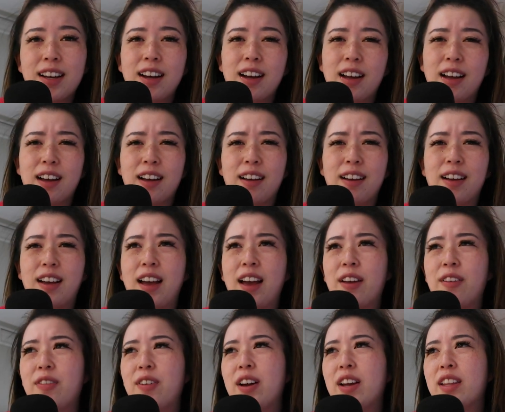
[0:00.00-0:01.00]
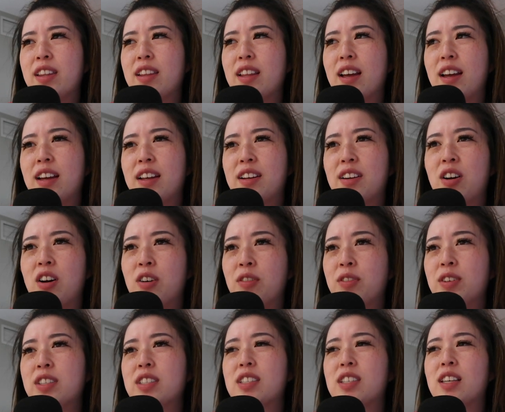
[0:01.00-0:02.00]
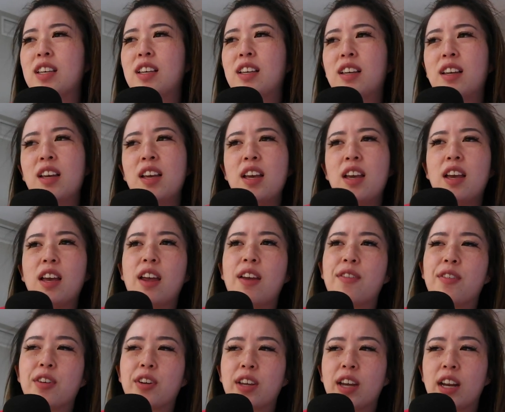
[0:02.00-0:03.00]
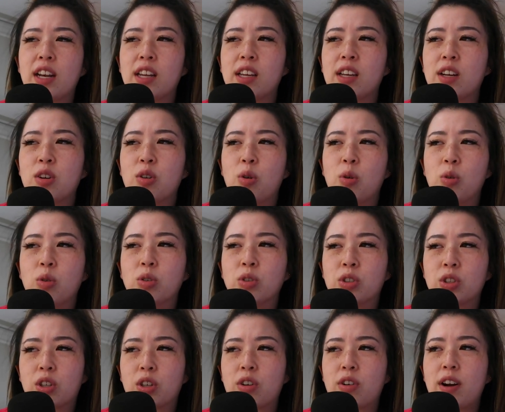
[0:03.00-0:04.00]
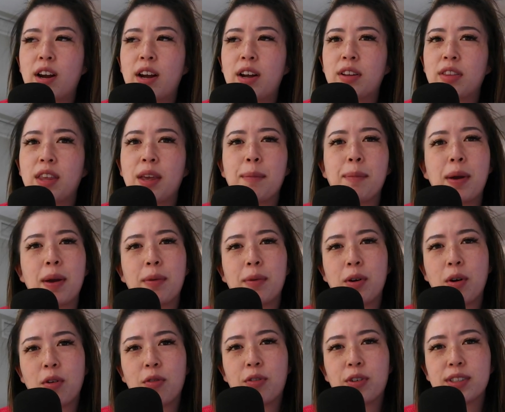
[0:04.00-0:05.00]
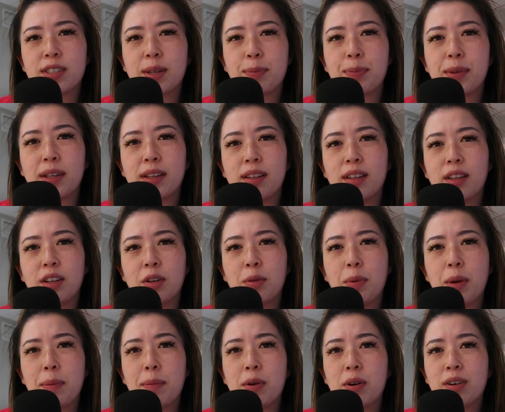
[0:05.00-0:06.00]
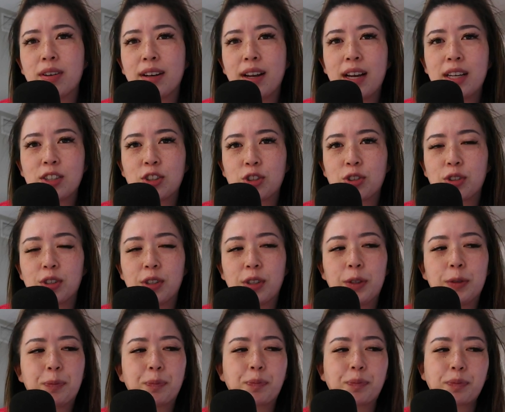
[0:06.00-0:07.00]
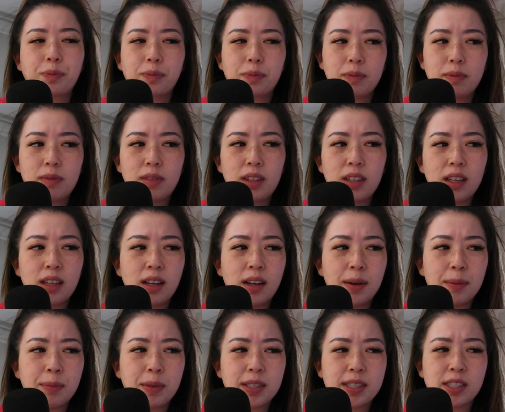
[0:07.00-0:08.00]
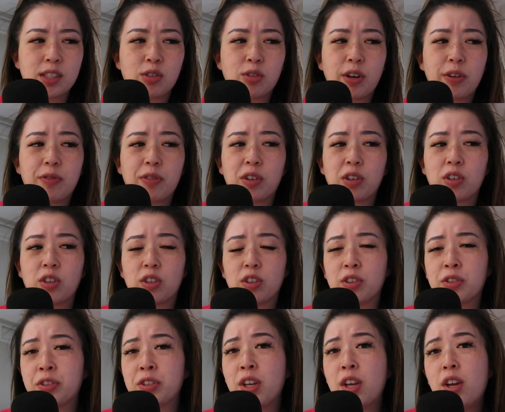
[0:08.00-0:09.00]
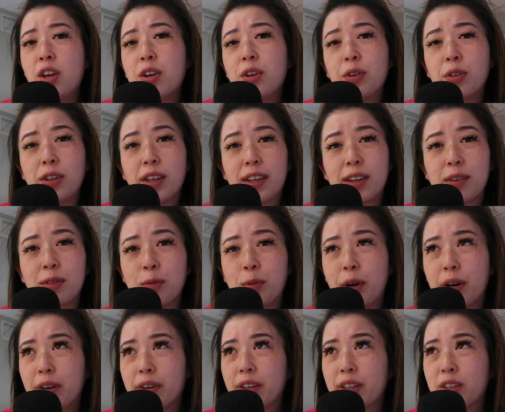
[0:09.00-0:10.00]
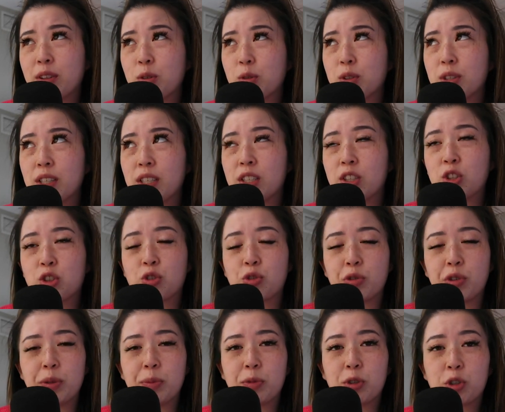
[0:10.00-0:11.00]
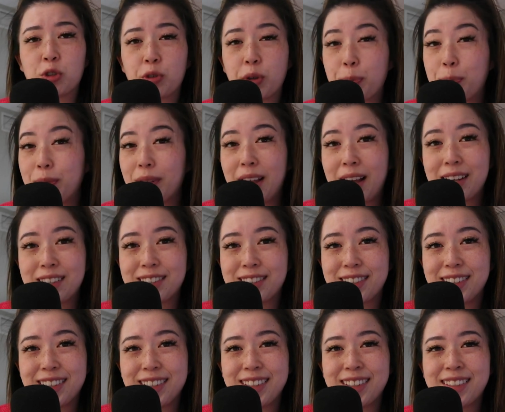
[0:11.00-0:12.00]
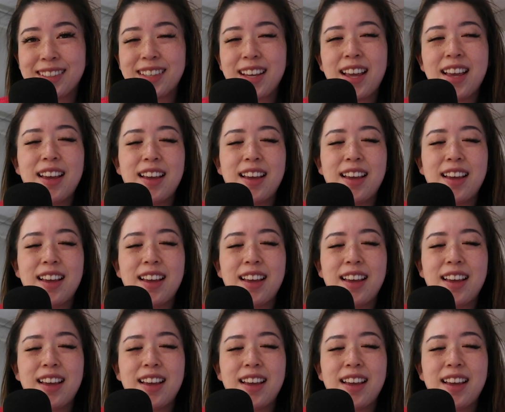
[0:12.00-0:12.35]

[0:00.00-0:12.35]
I find that obviously if you're getting an older crowd, they might go for something a little bit more natural. This is great for girls who like wearing those extreme strip lashes.